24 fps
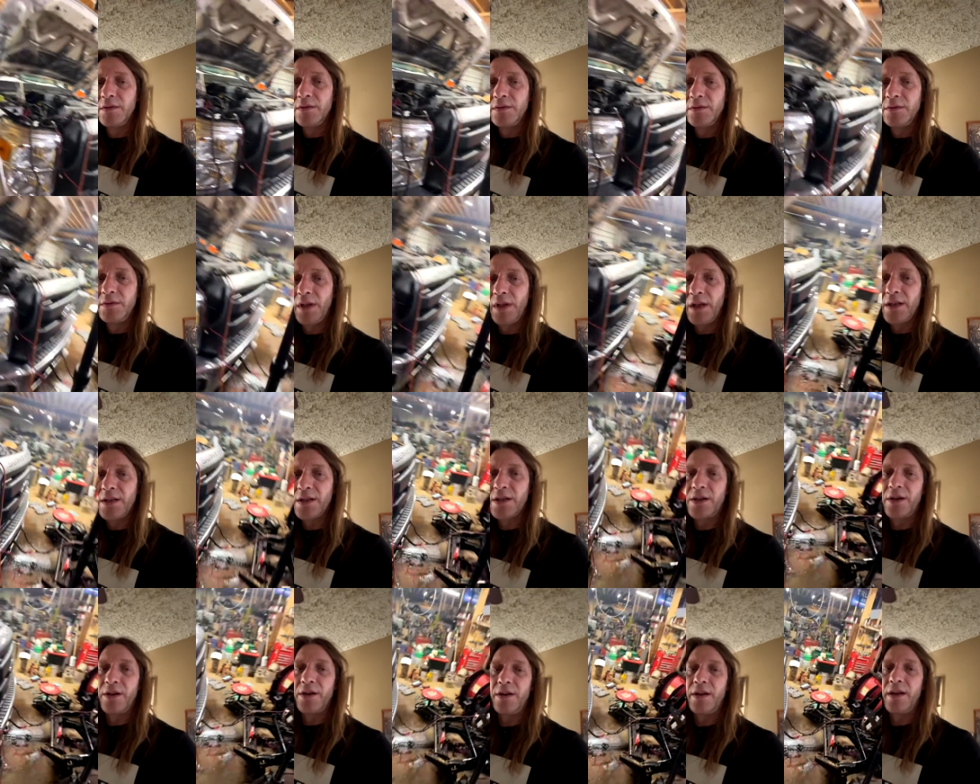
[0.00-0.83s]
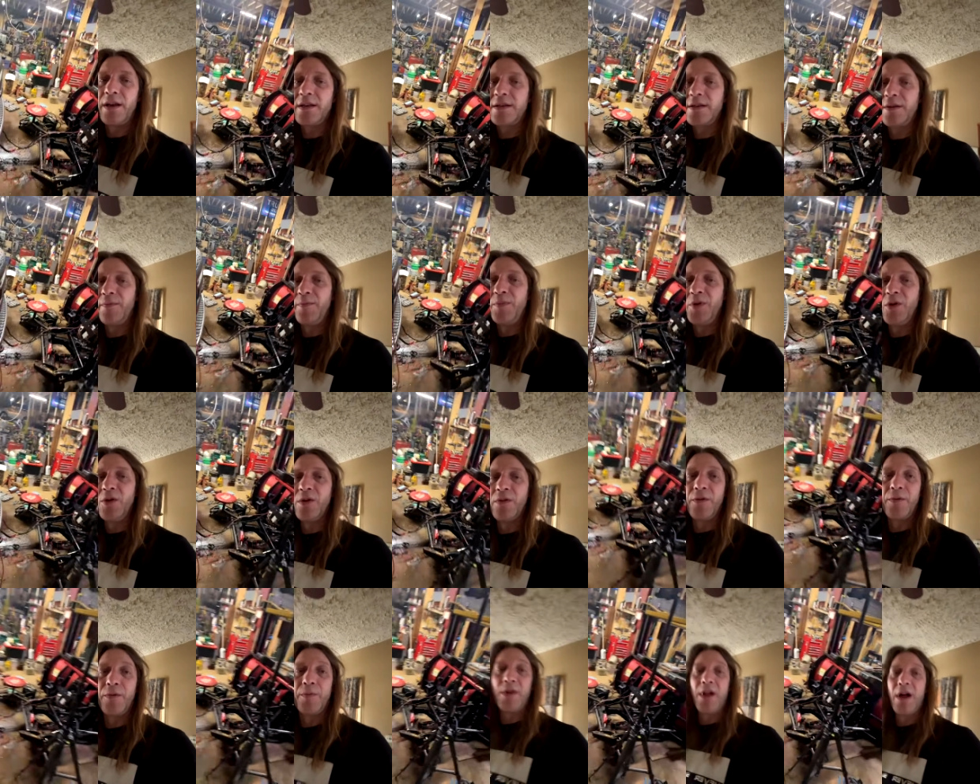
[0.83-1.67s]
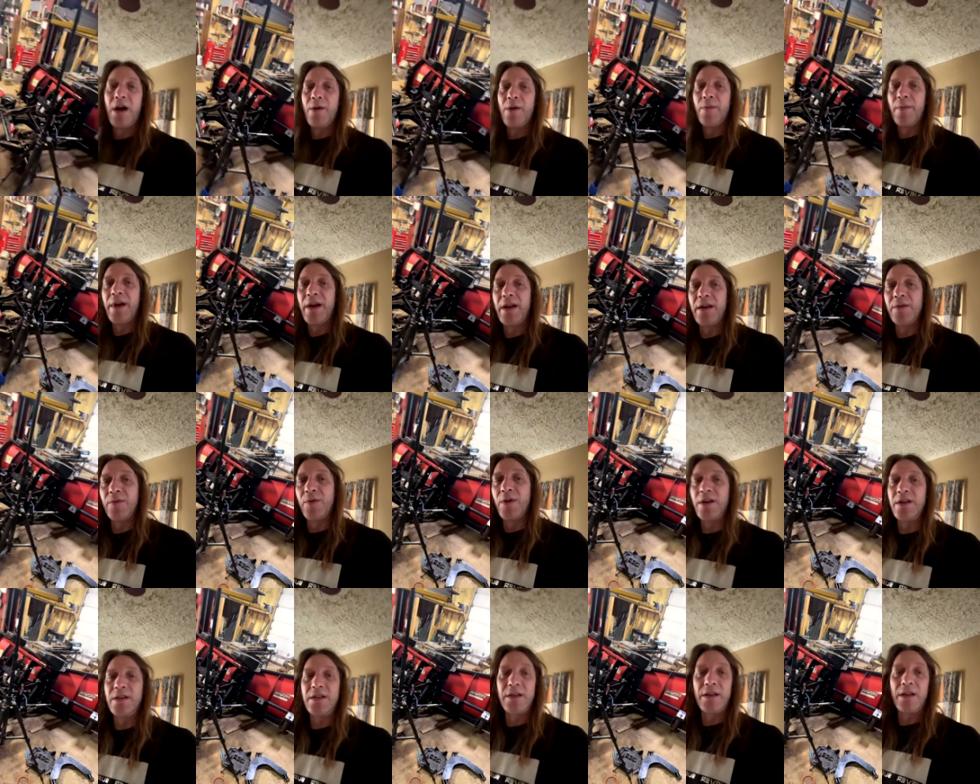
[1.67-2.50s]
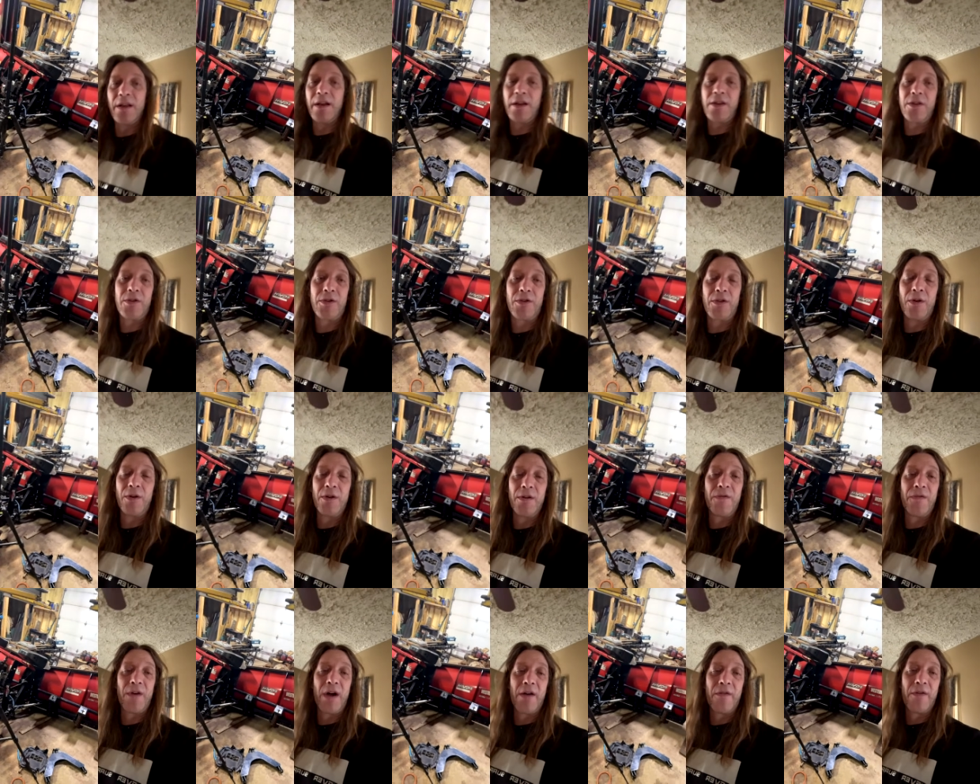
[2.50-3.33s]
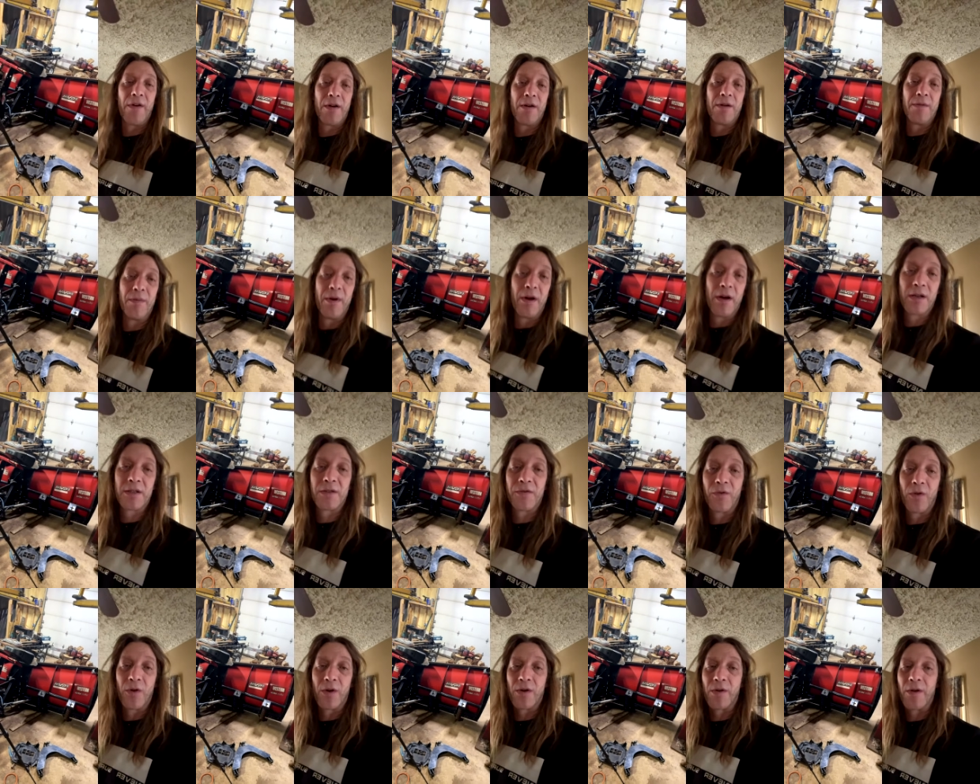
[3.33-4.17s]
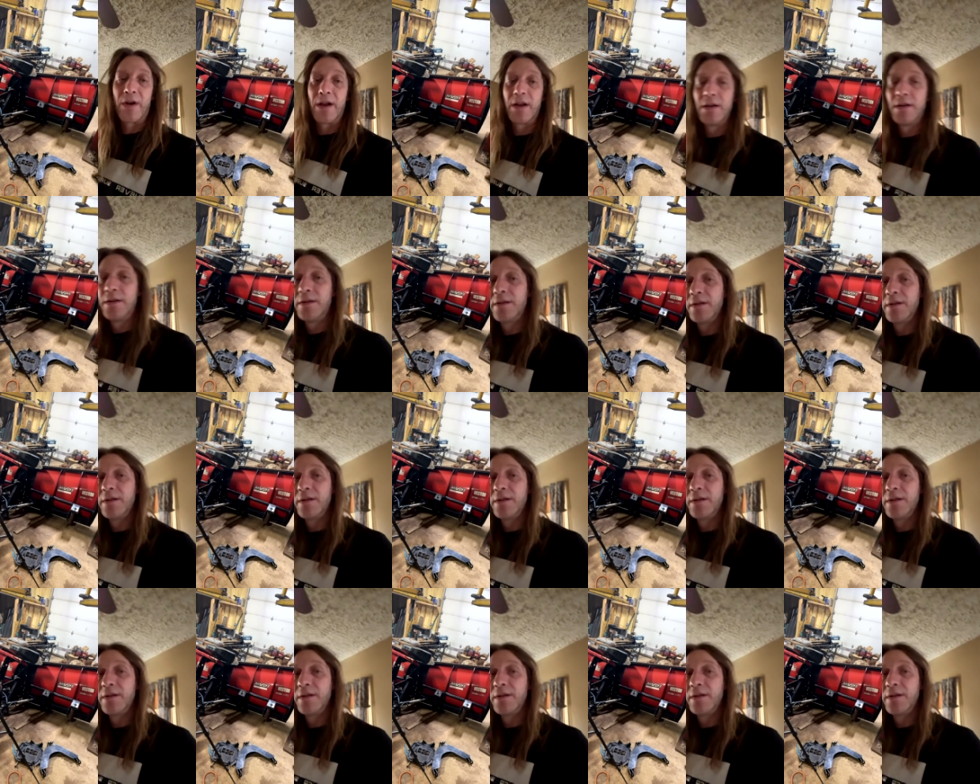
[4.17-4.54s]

It's a beautiful plow, man. And what is it, like $3,500, $4,000?